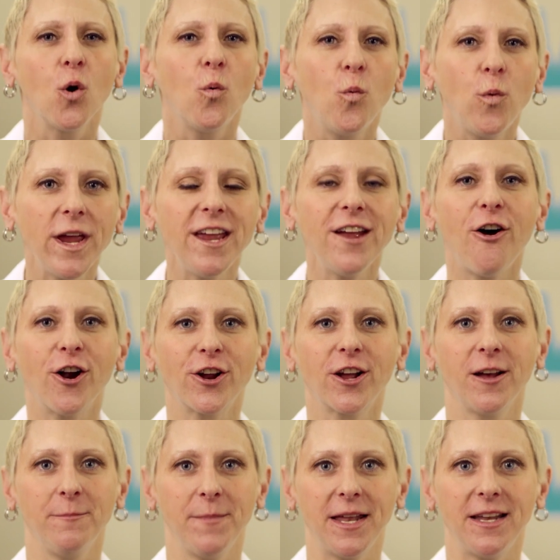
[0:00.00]
We are
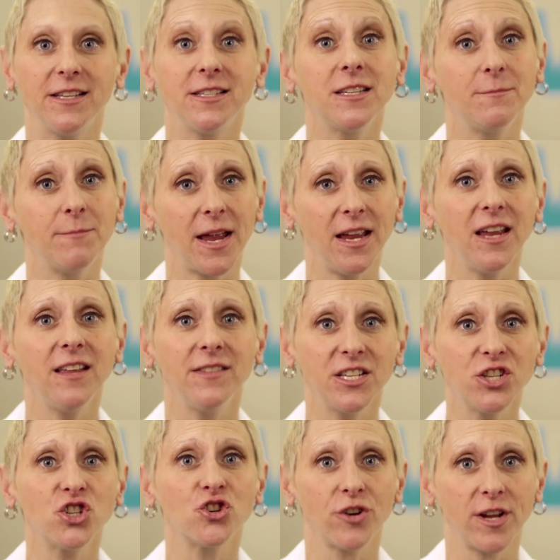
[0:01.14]
committed to making
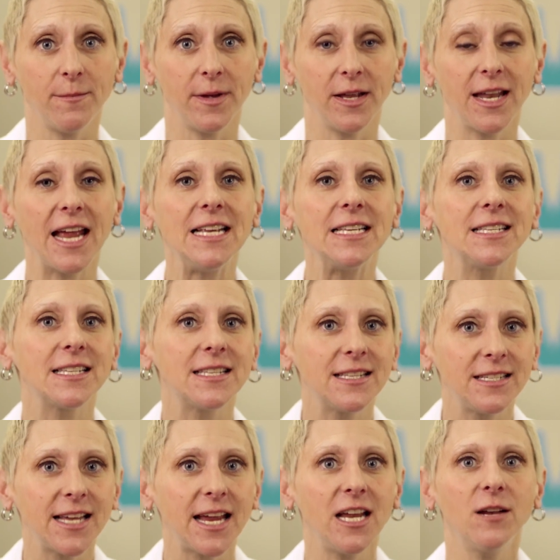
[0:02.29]
this treatment a
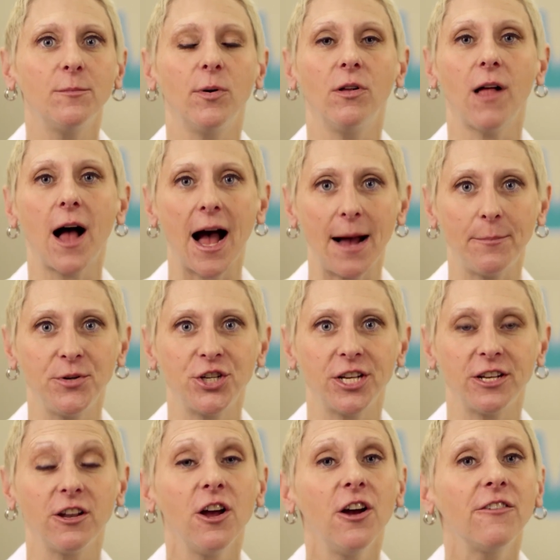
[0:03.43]
sustainable
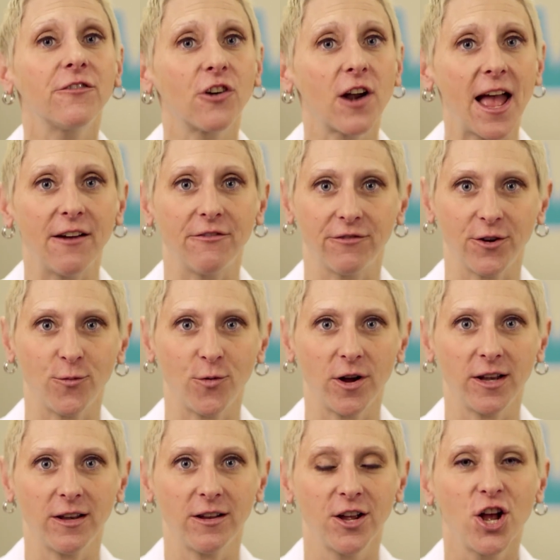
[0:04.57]
option for
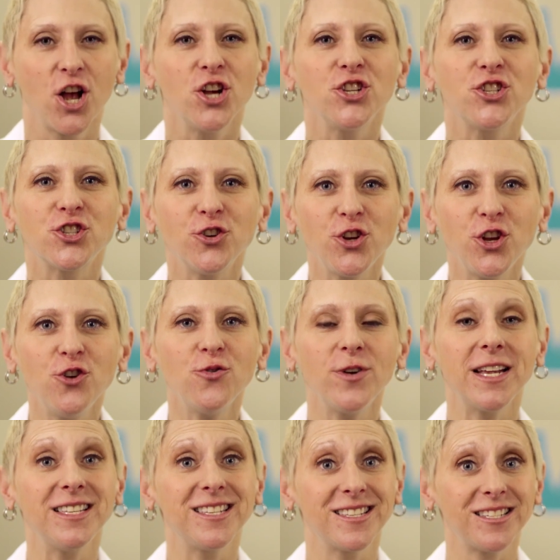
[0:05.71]
everyone so you
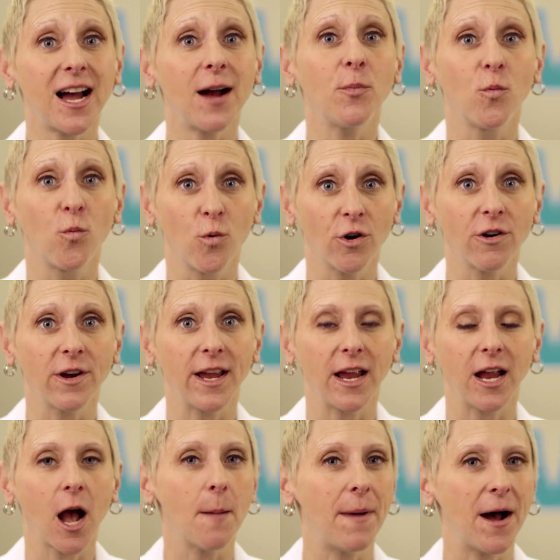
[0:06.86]
can stop
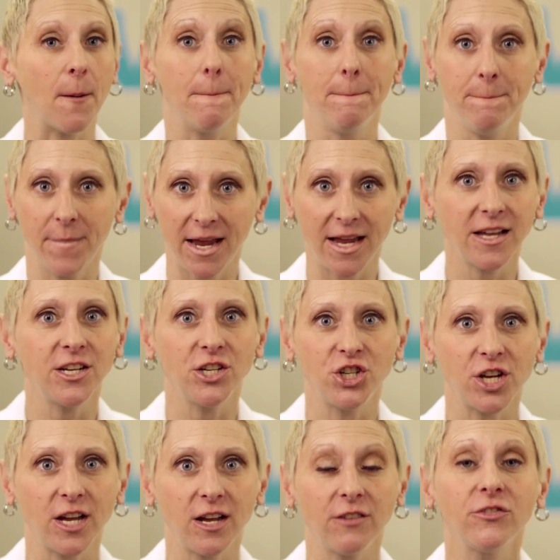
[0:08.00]
worrying about
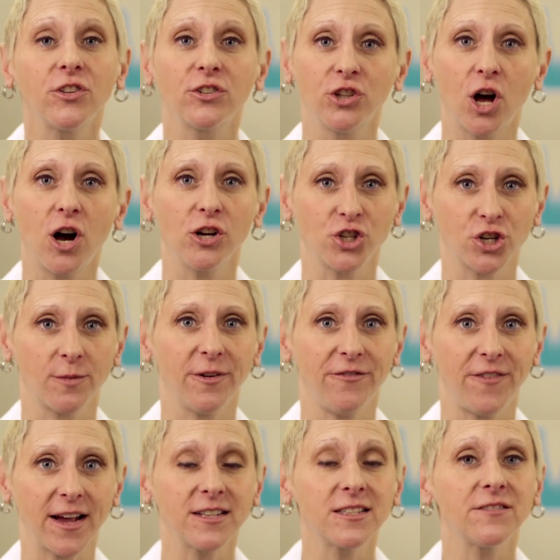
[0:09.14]
managing the long term
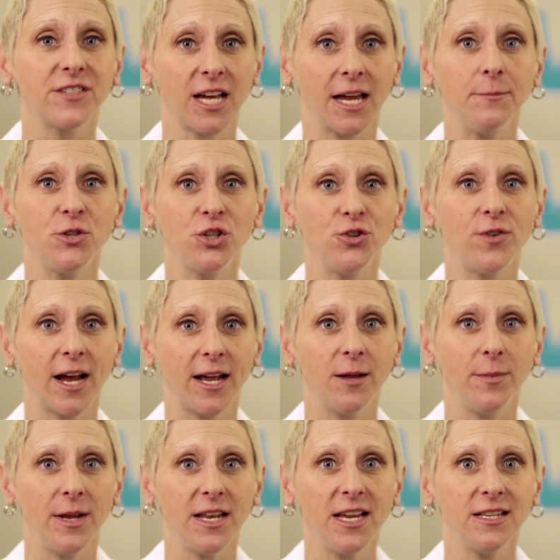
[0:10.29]
effects of type 2
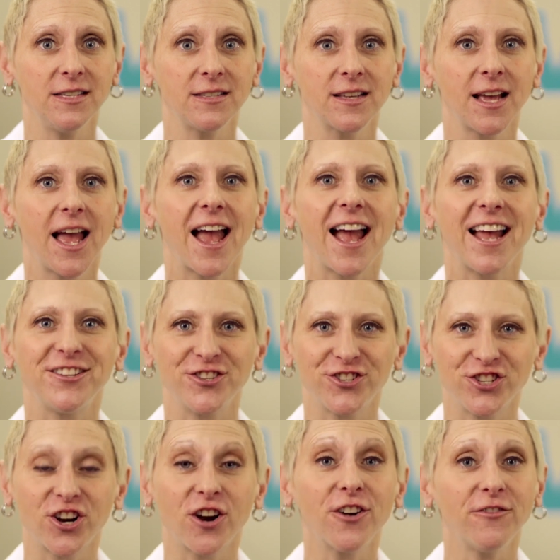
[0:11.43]
diabetes and
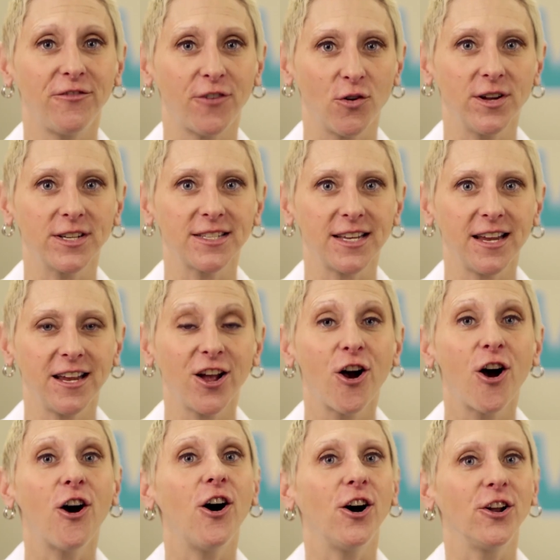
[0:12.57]
start focusing
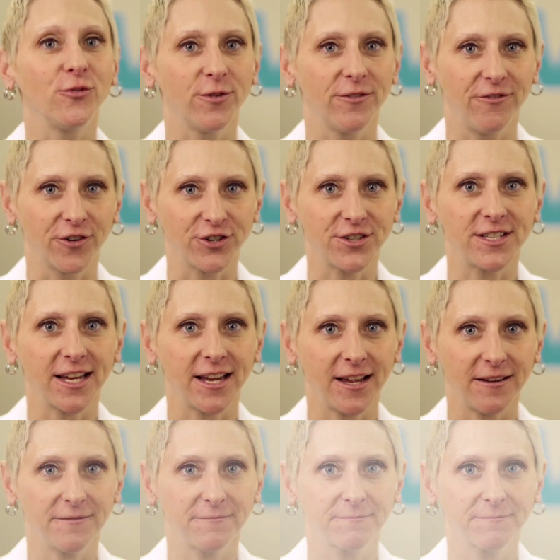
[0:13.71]
on reversing it.